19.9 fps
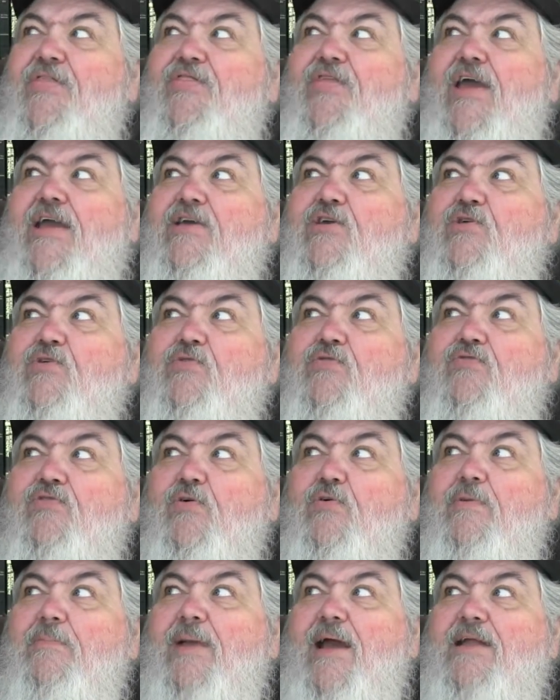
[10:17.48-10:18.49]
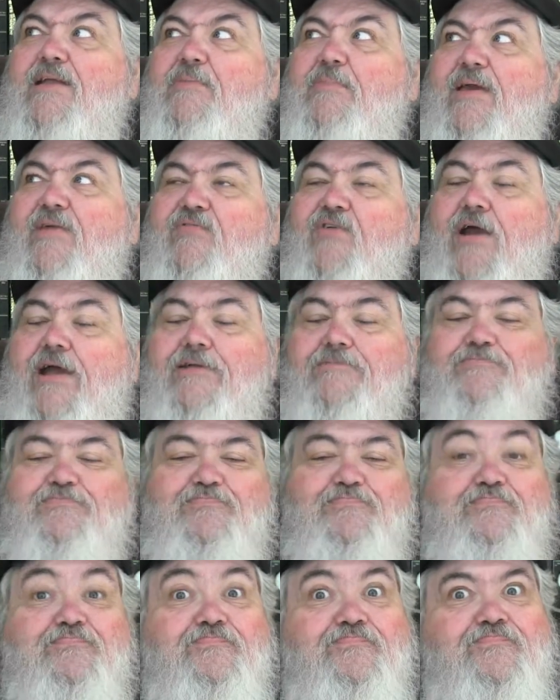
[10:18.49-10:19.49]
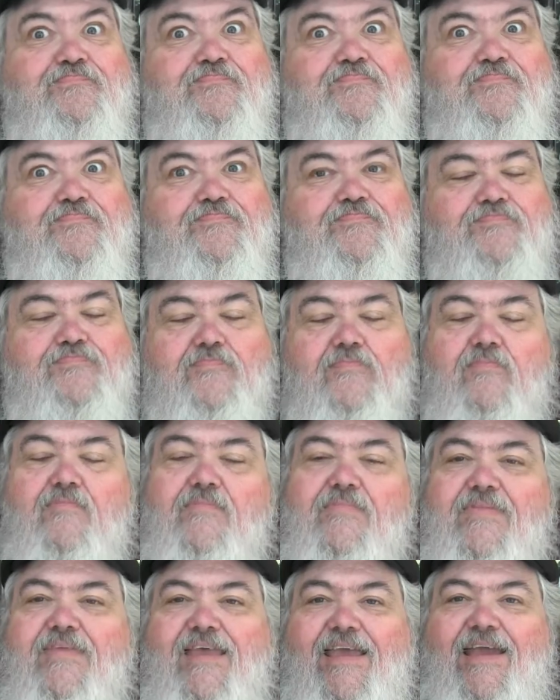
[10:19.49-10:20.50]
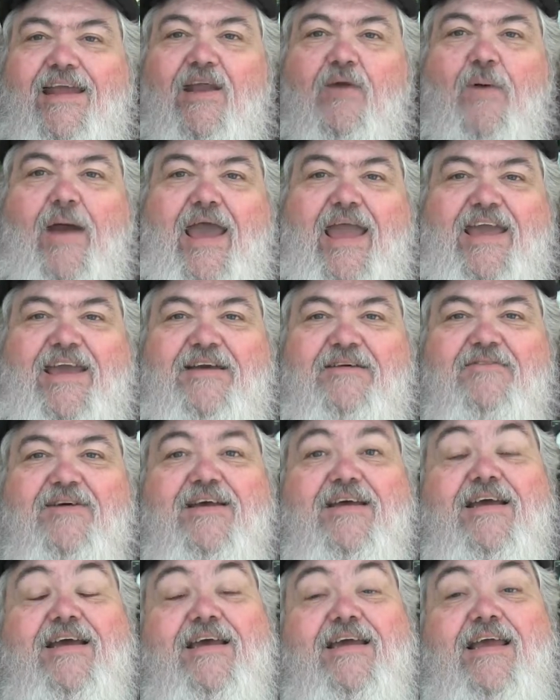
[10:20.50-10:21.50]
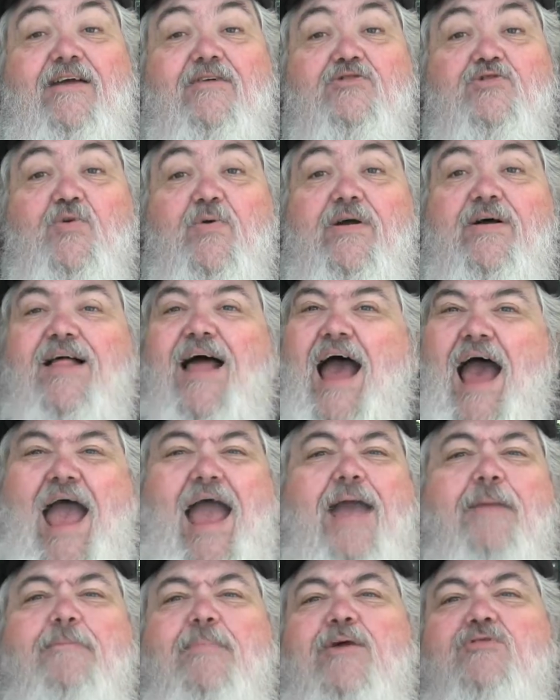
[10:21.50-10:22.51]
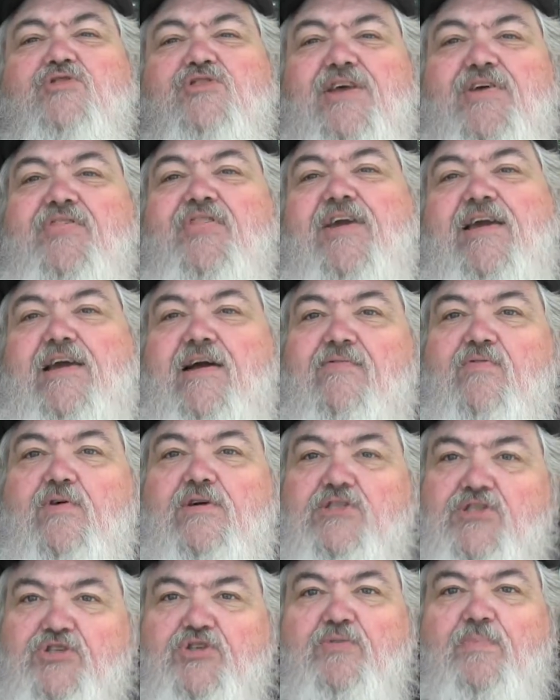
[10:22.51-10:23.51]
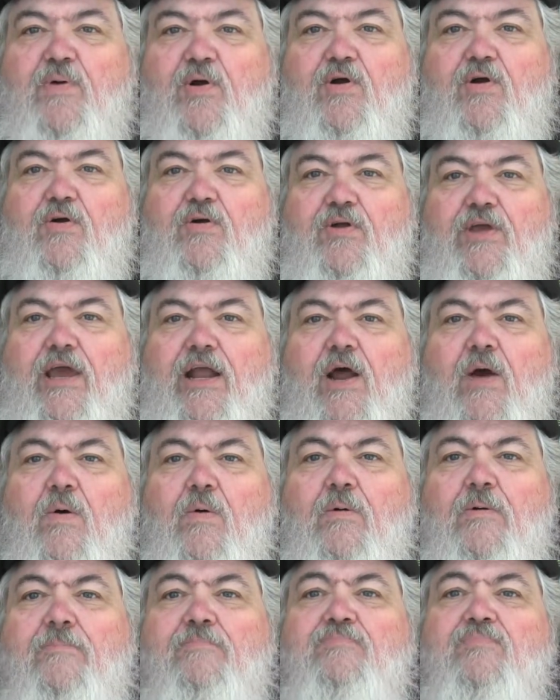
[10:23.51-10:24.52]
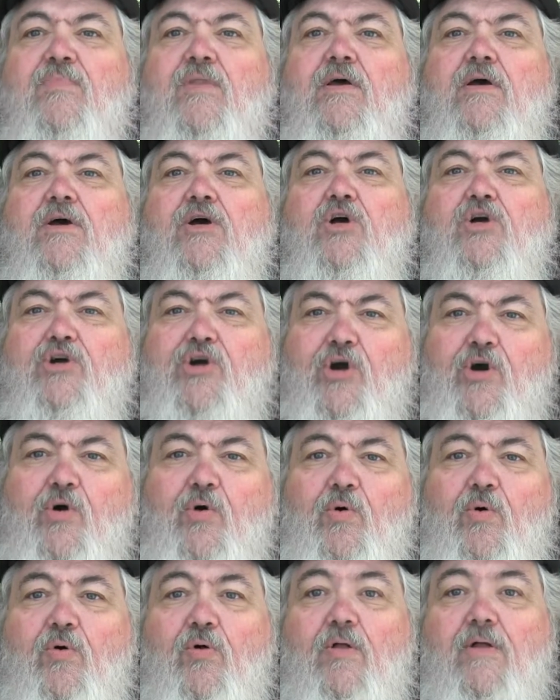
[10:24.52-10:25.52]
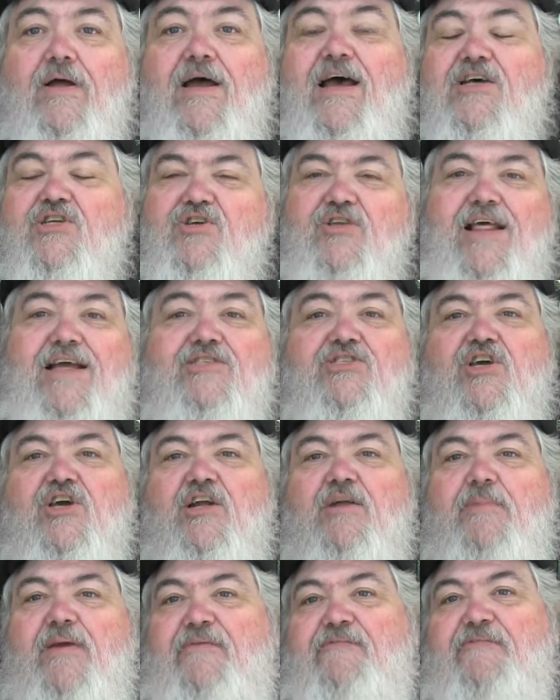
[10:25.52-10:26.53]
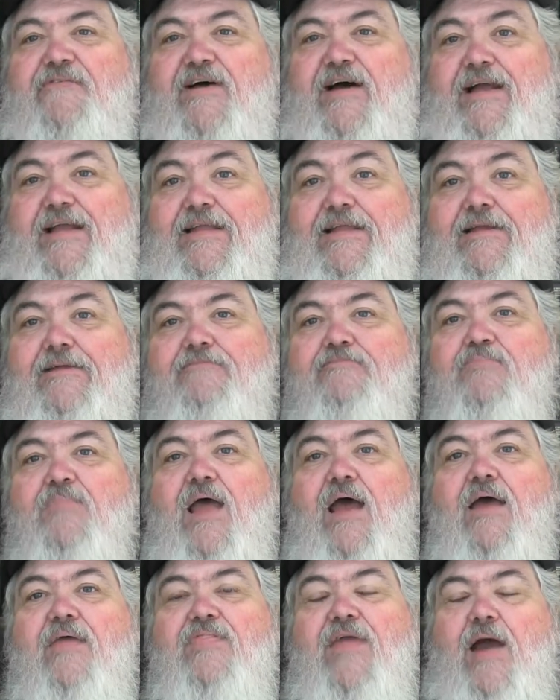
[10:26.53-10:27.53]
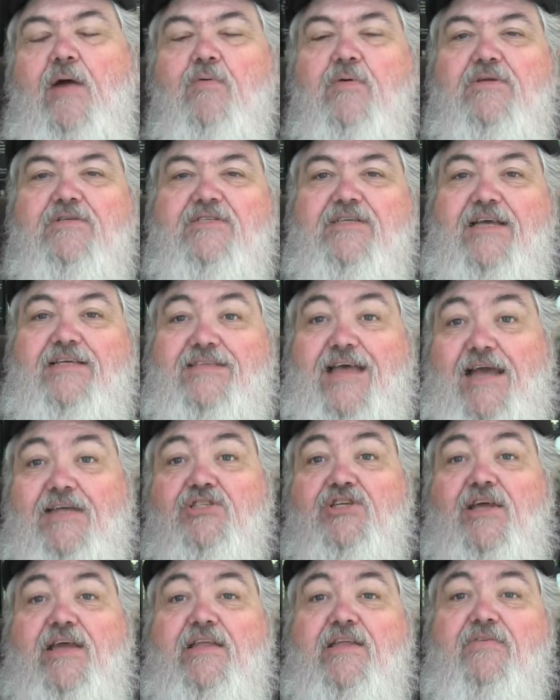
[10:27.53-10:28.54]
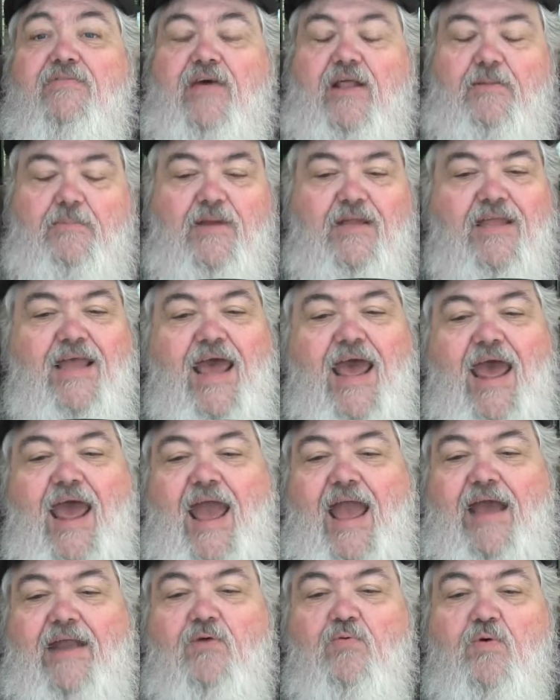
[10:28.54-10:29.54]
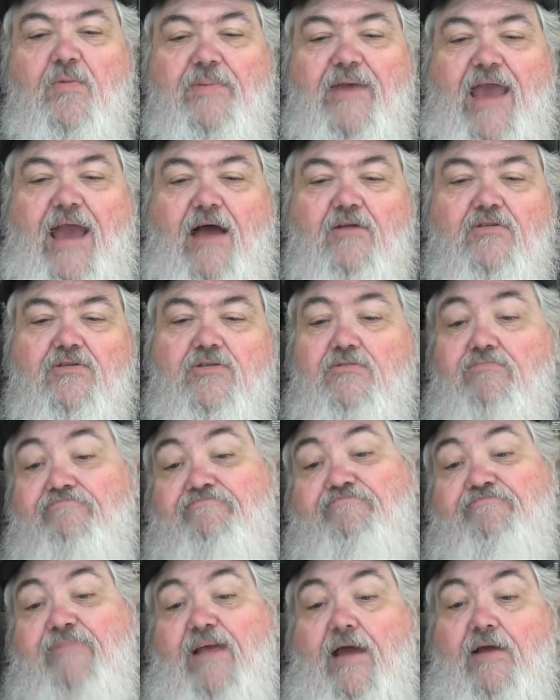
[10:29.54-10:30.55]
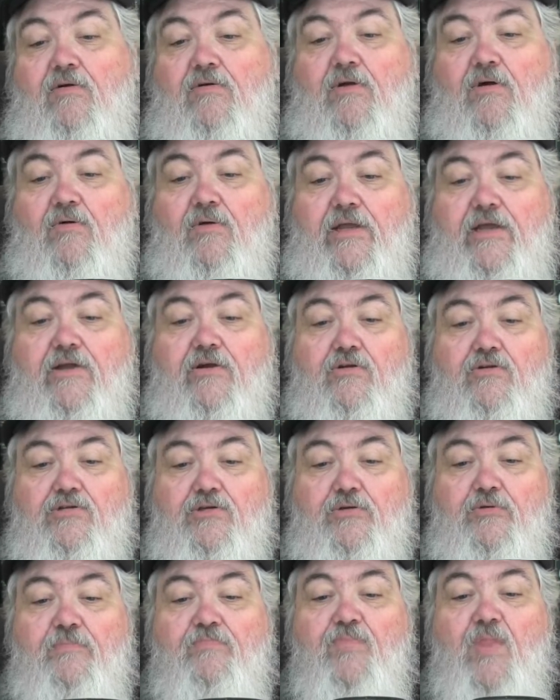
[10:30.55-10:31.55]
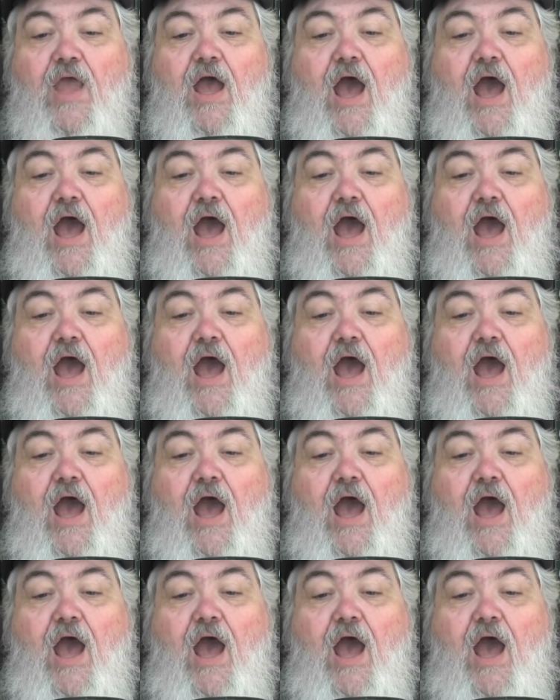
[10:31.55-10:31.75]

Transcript: Thank you for reminding me, Fred. Anyway, Kara Zor-El, I mostly think of her as Supergirl, you know? Cool. So that's going to be fun. It's actually in development, and it will be out, I don't know, in a year or two.